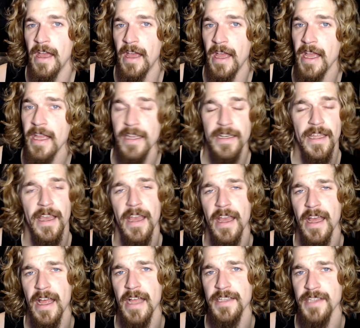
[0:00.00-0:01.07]
And
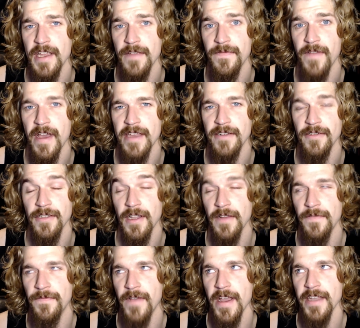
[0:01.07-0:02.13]
as a final
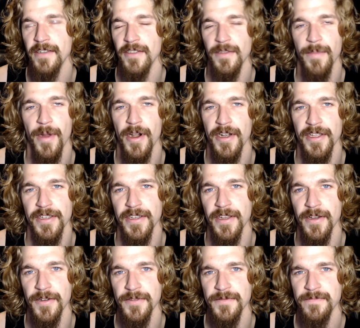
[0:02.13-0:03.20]
parting
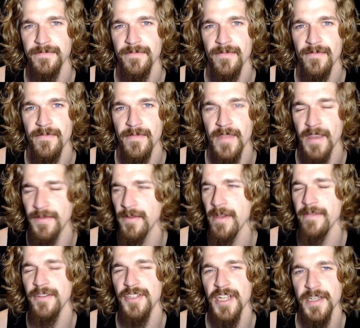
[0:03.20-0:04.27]
note, if you
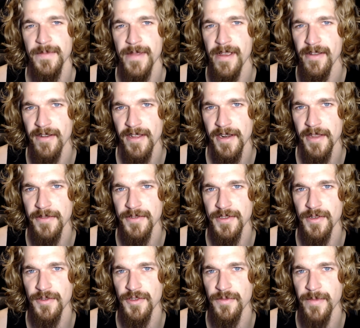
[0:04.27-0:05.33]
haven't checked me out on other
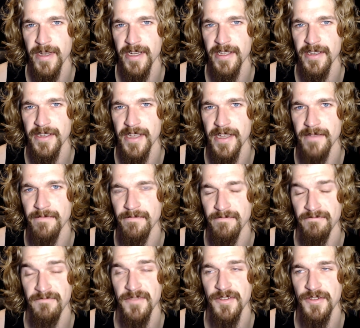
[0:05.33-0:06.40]
social media yet,
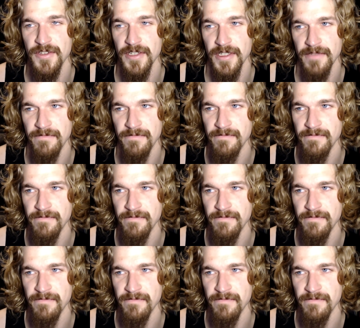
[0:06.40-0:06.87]
you should.